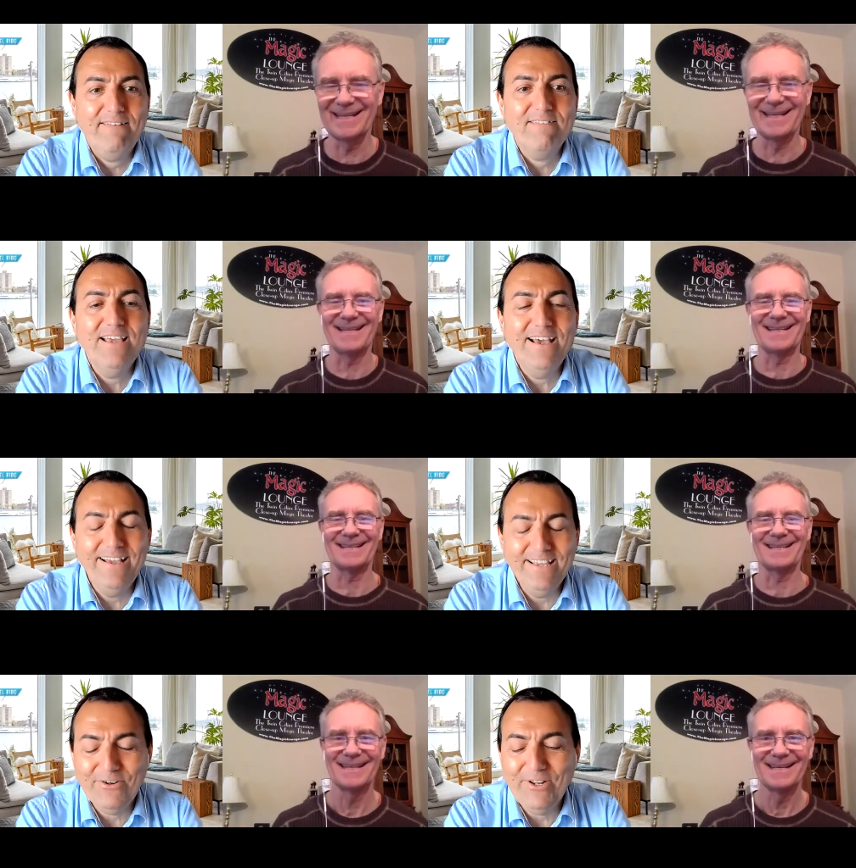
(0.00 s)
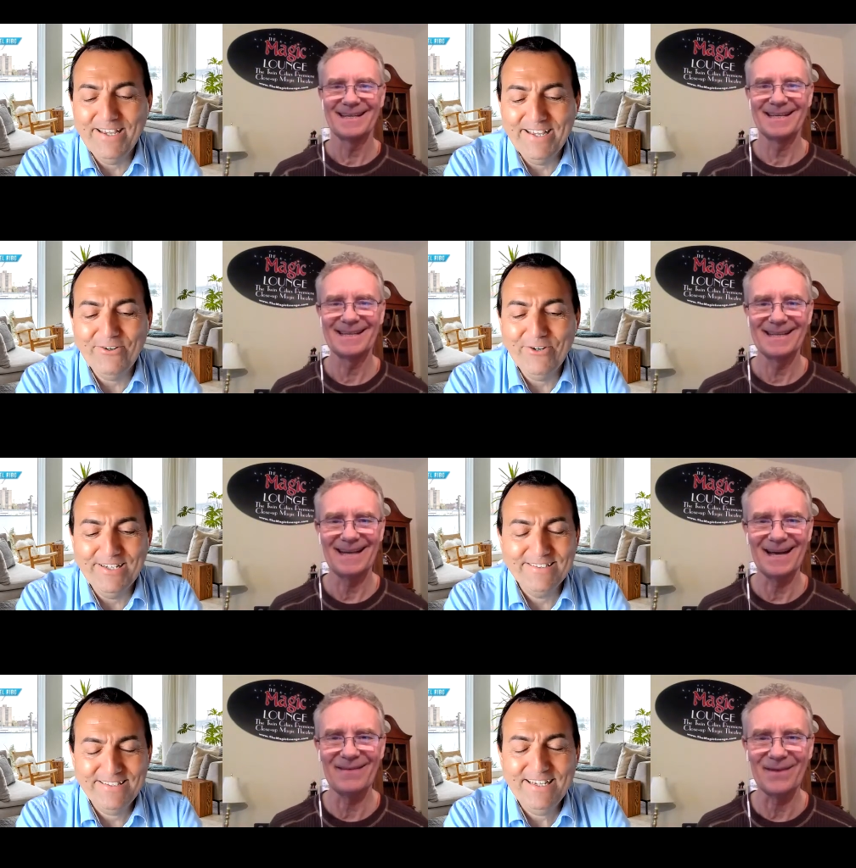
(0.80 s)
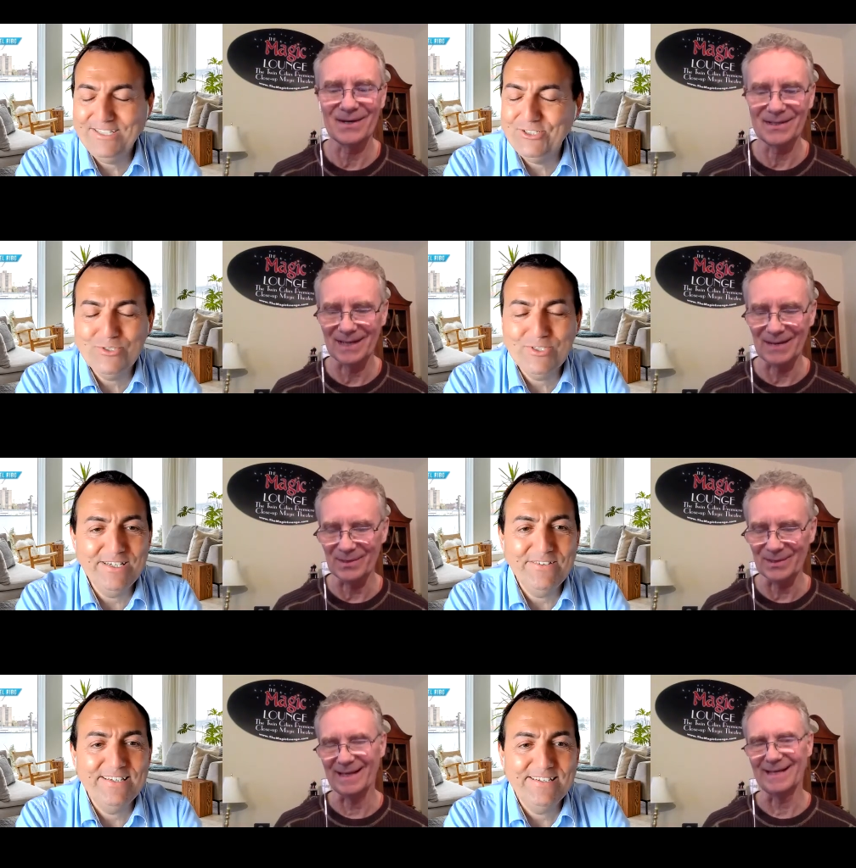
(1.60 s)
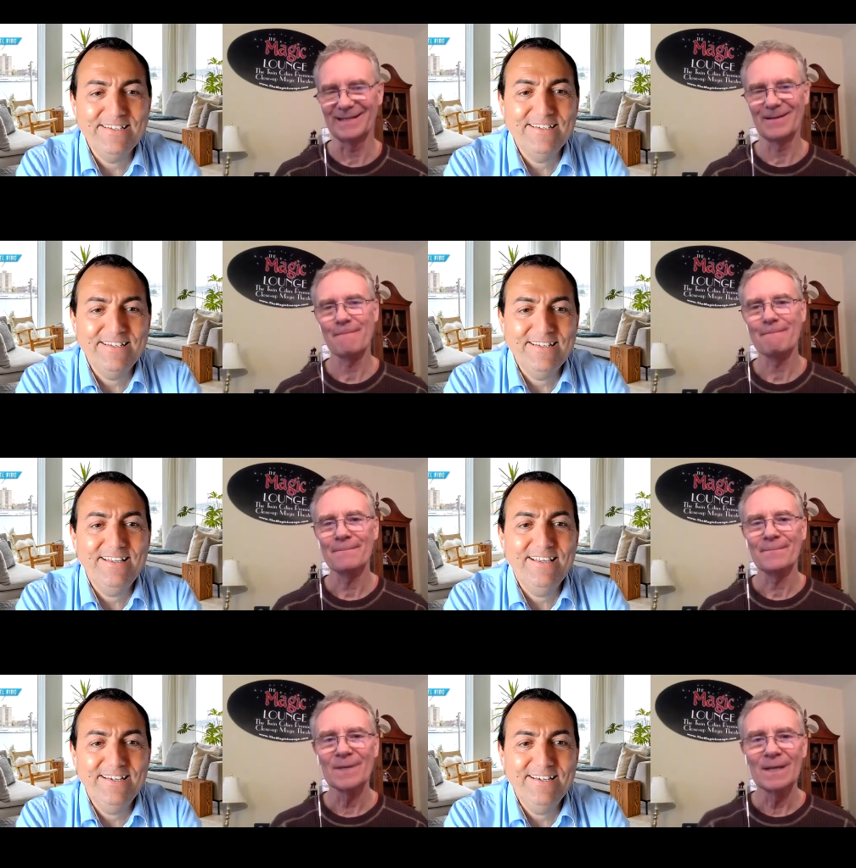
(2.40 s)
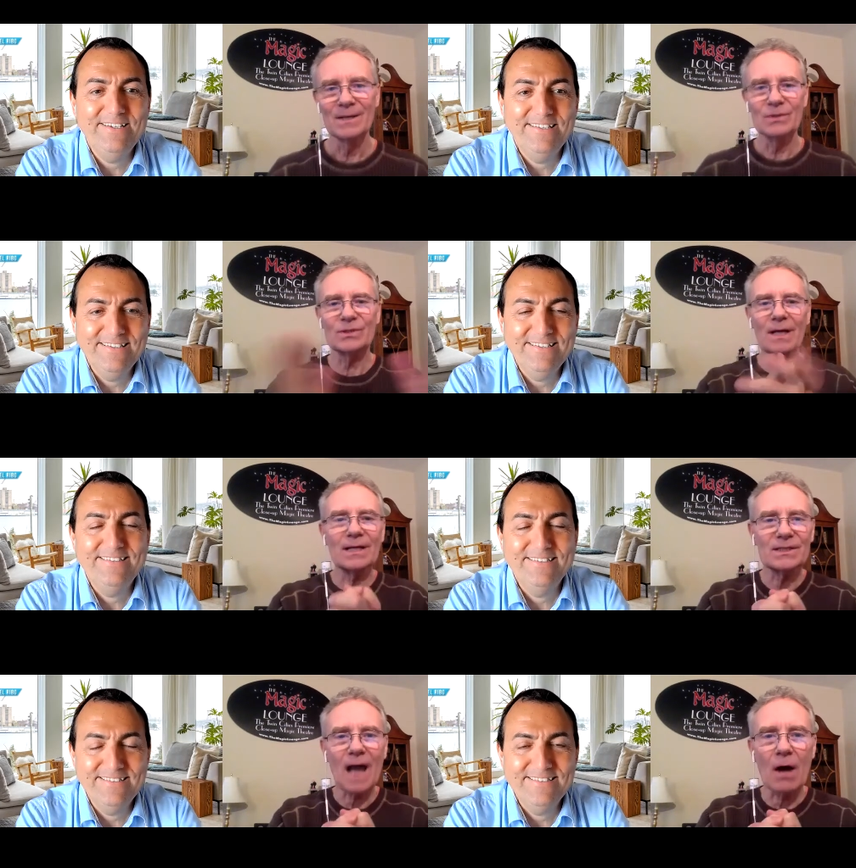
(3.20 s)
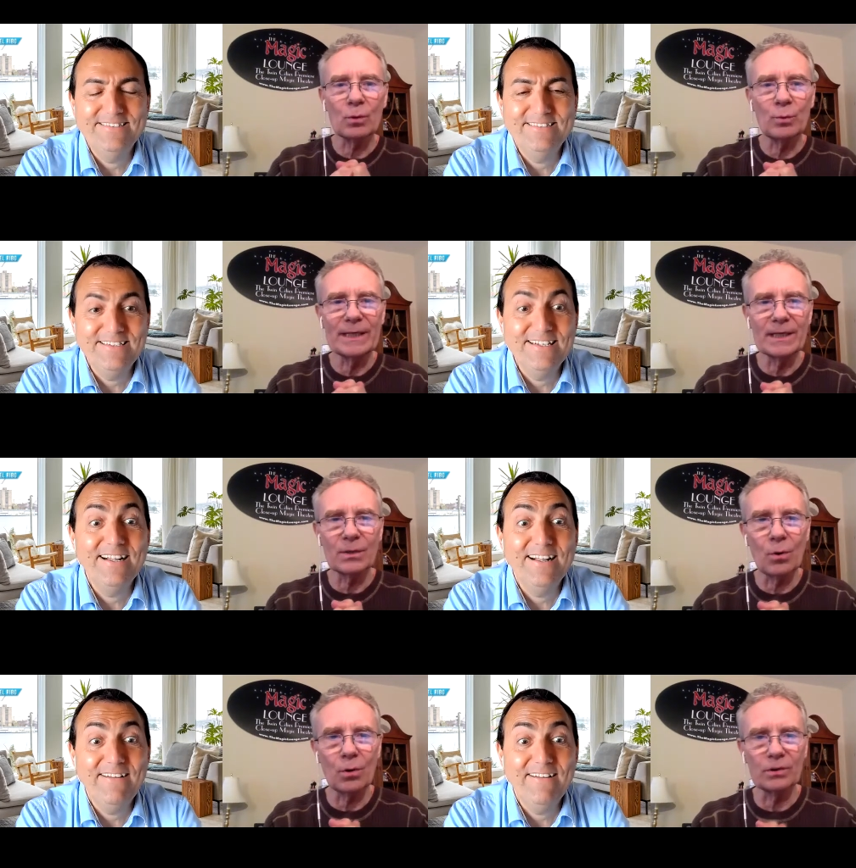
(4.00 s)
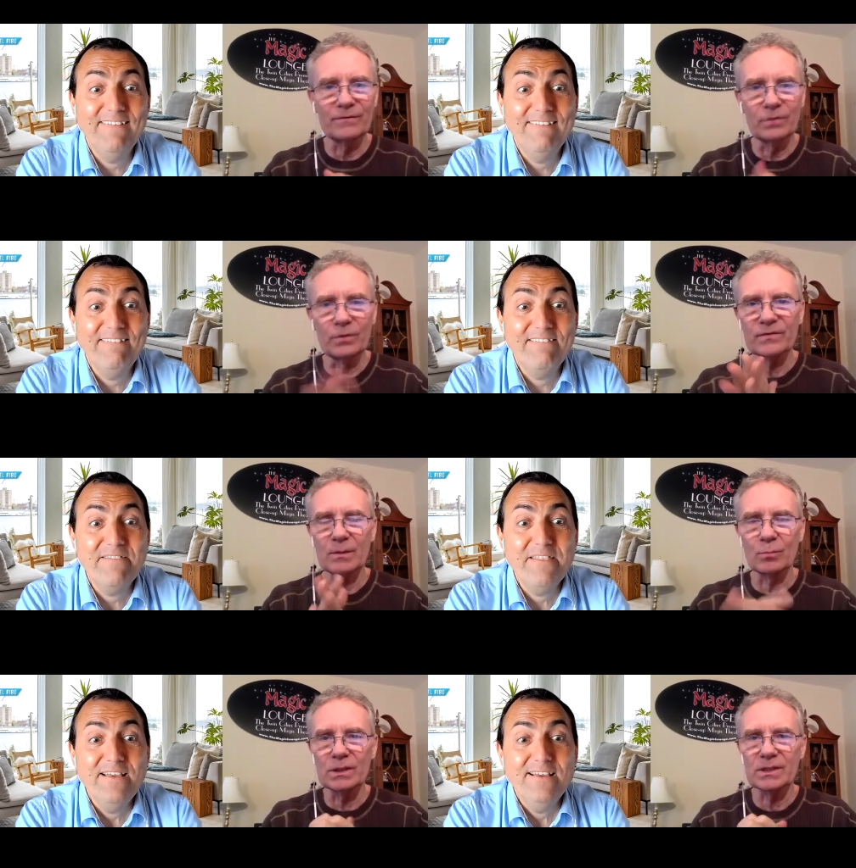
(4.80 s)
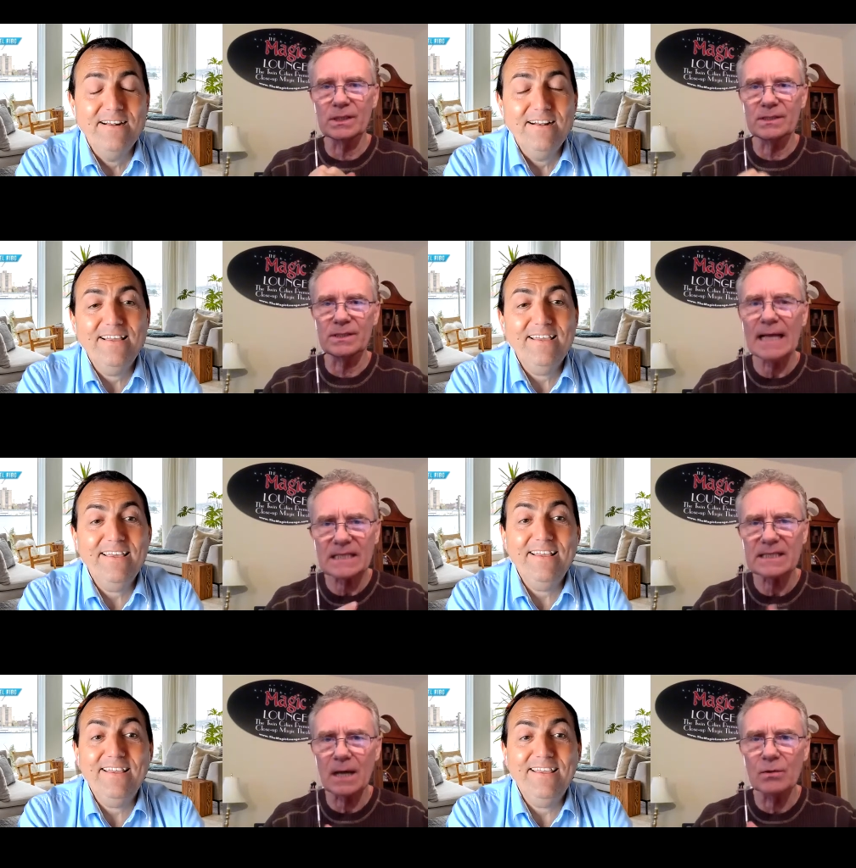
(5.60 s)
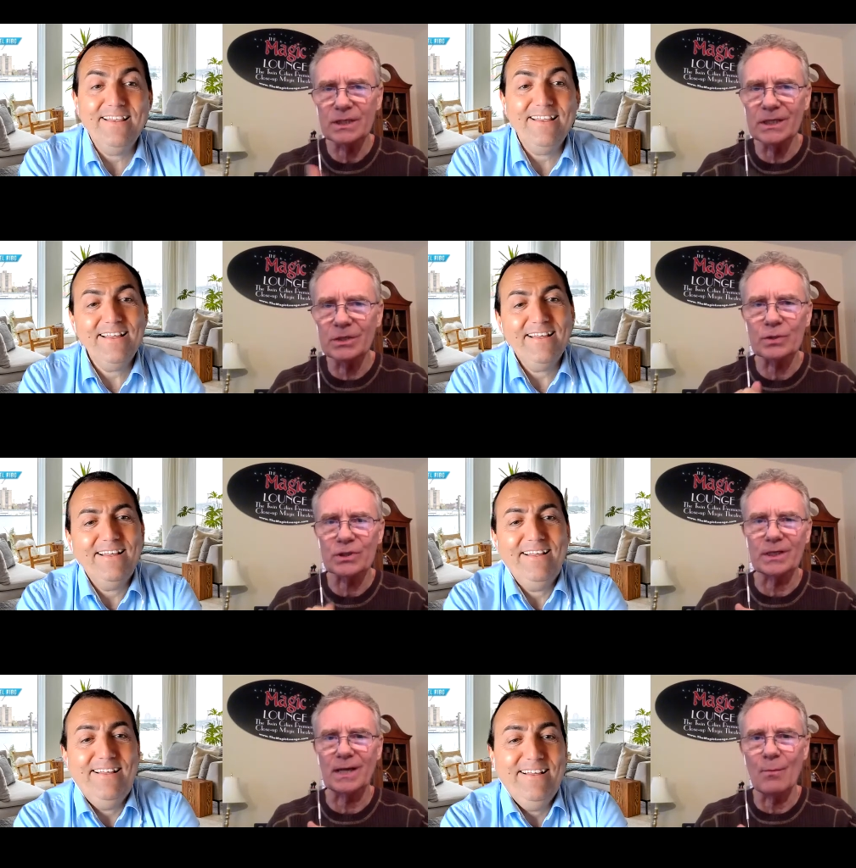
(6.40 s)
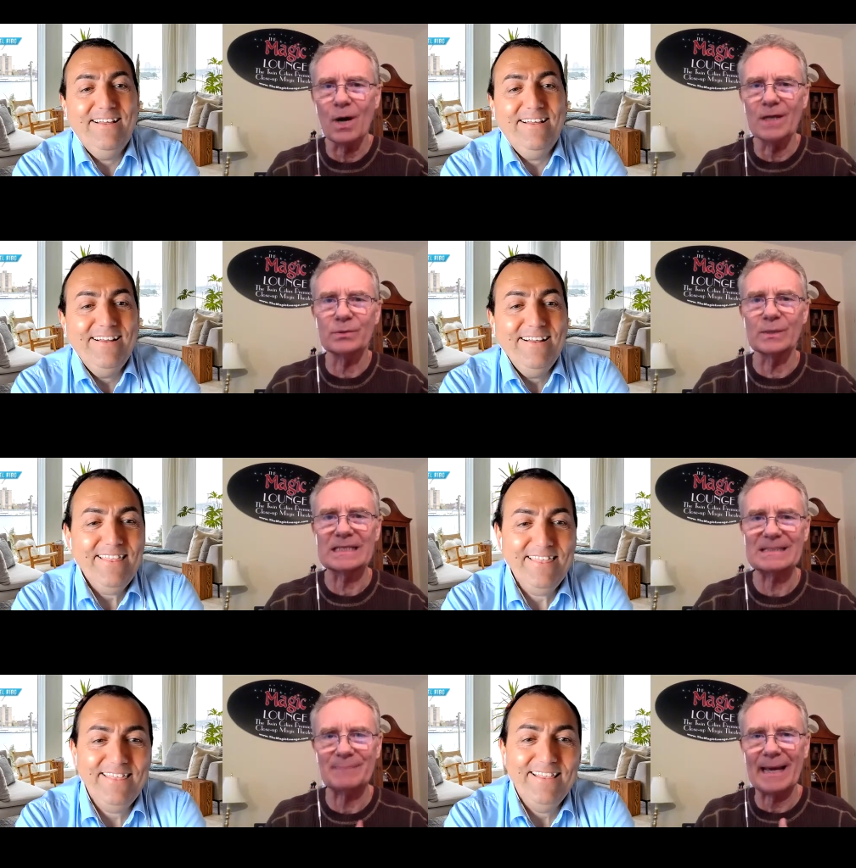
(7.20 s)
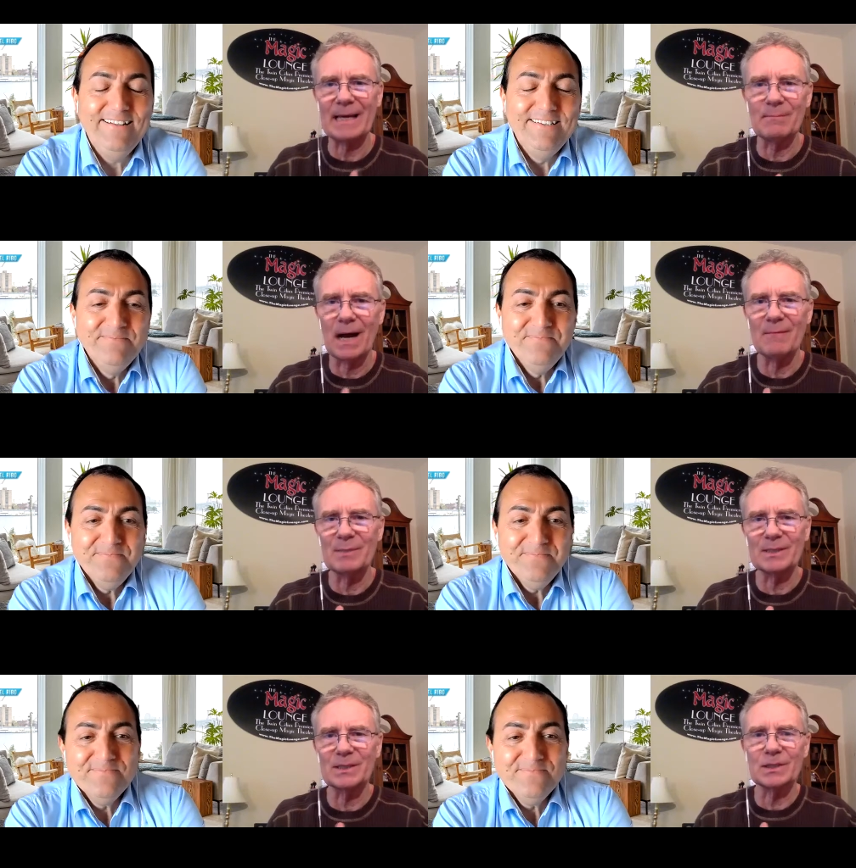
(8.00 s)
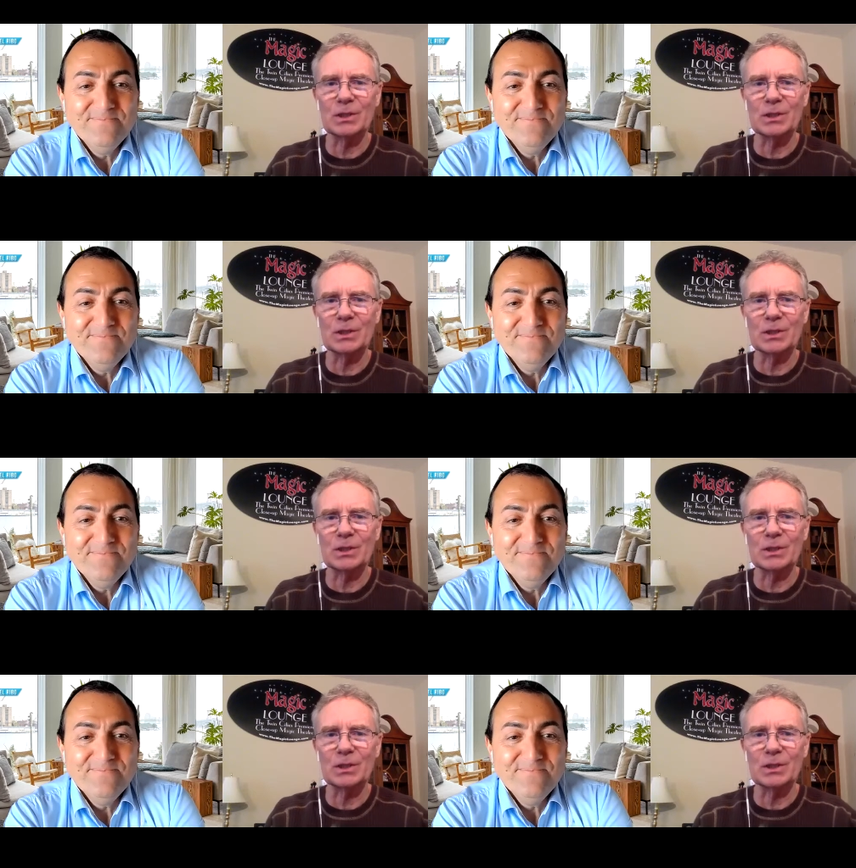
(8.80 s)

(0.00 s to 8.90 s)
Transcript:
Speaker 1: Yeah, I agree. I agree. I have I a hard totally time agree. with that. Yeah.
Speaker 2: So tell us, how do we get a hold of you if someone says that sounds interesting? I want to expand my business